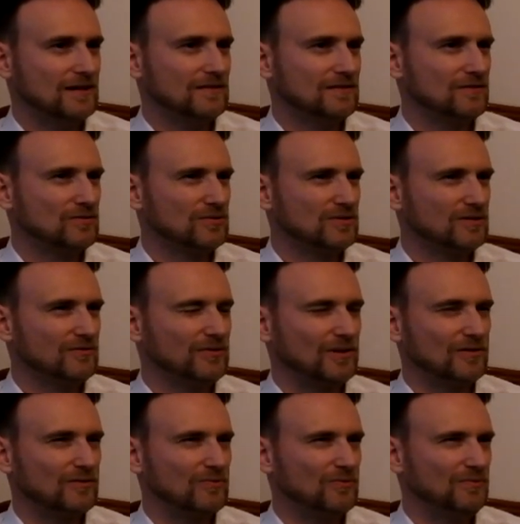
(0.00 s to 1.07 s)
Centurion, I think
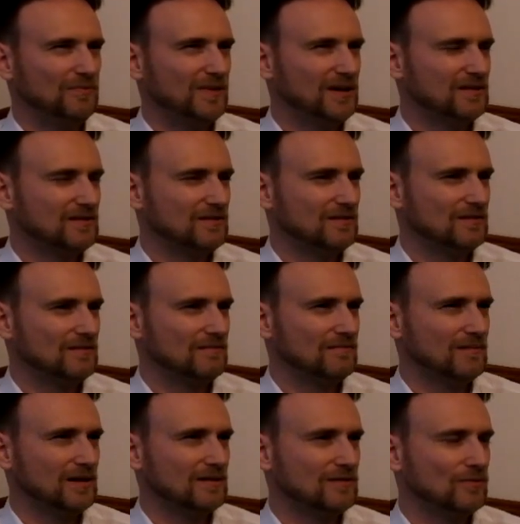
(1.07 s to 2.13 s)
it's nineteen
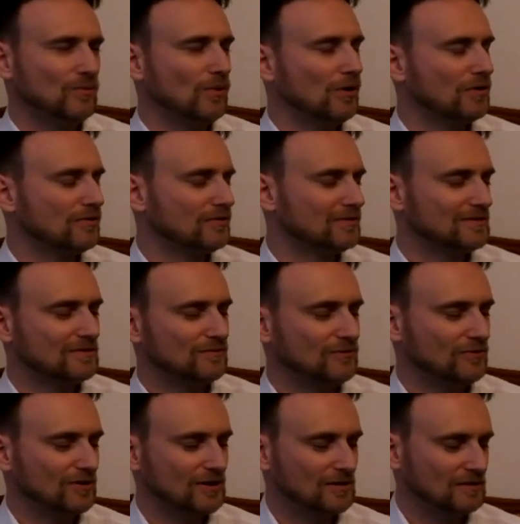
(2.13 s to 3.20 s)
ninety-one or
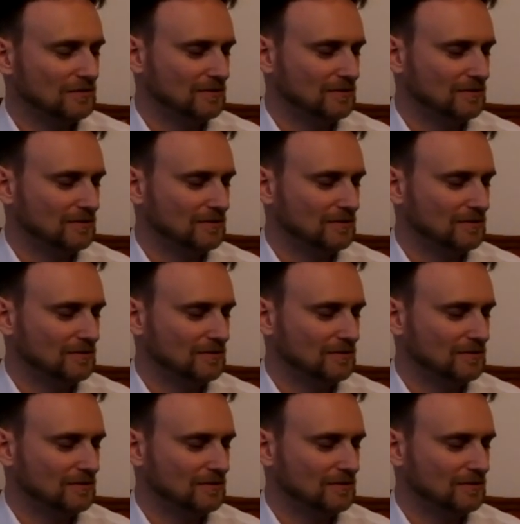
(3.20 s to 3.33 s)
something.